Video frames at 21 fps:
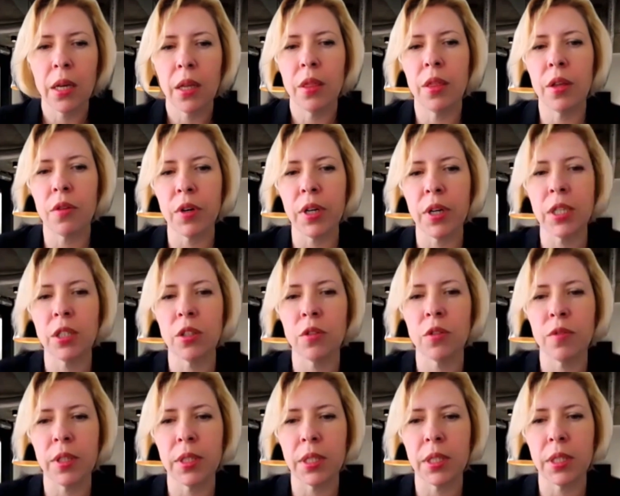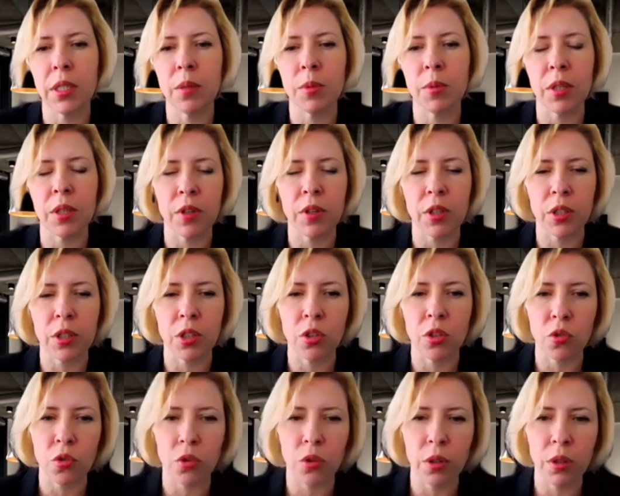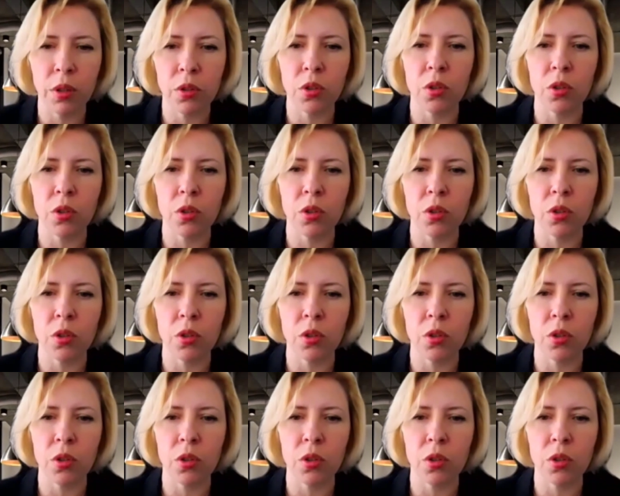The rest of the teams are very strong.